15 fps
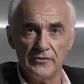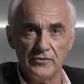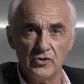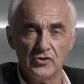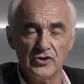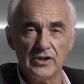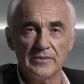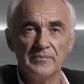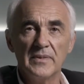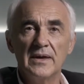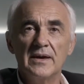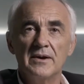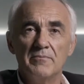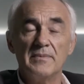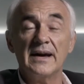of the future.
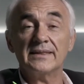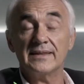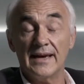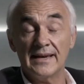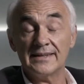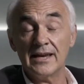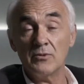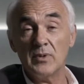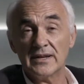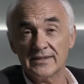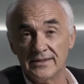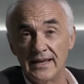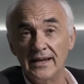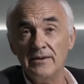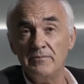But as I
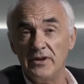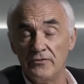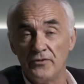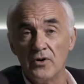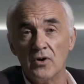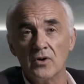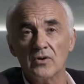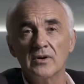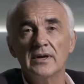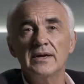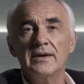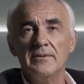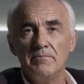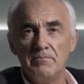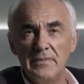was telling before,
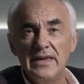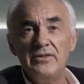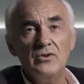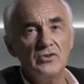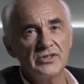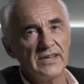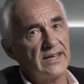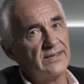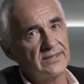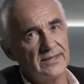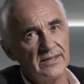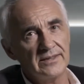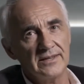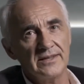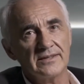medium-sized
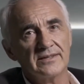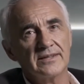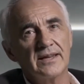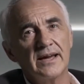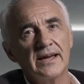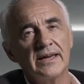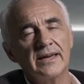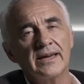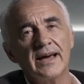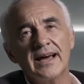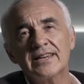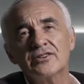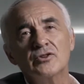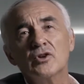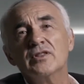cities
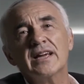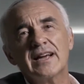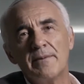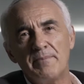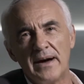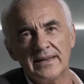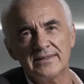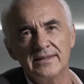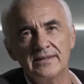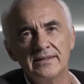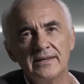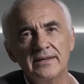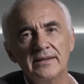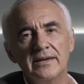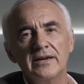has not the
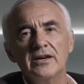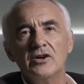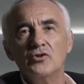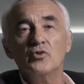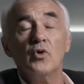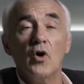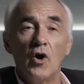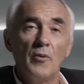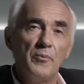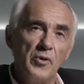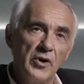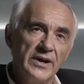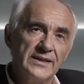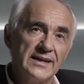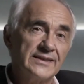capacity to
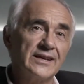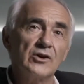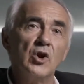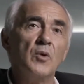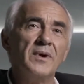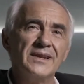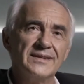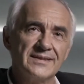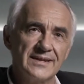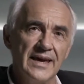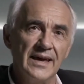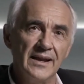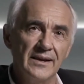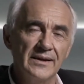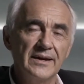operate at the global
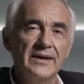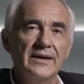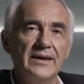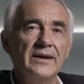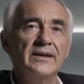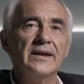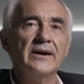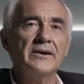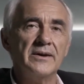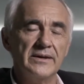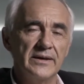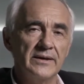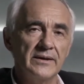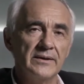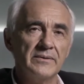scale in
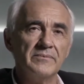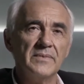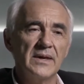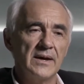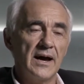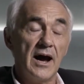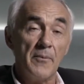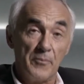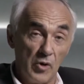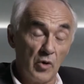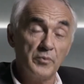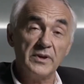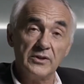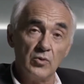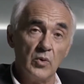an
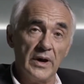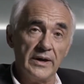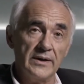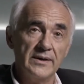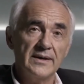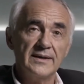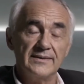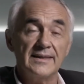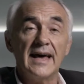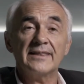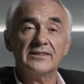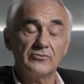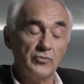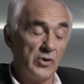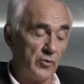appropriate way.
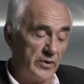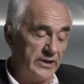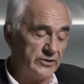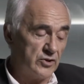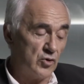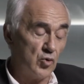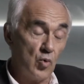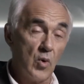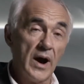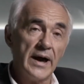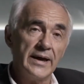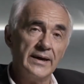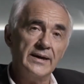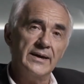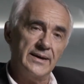That's the reason
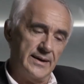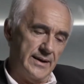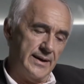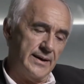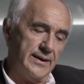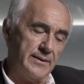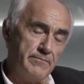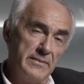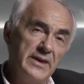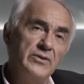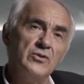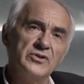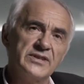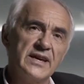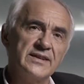why
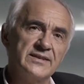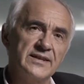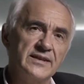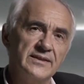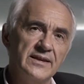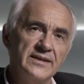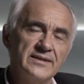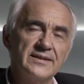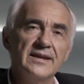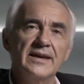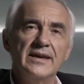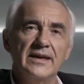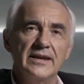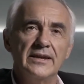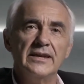medium-sized
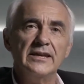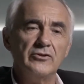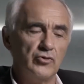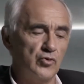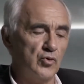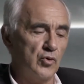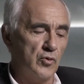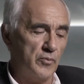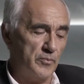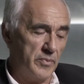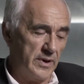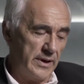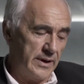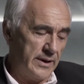cities need to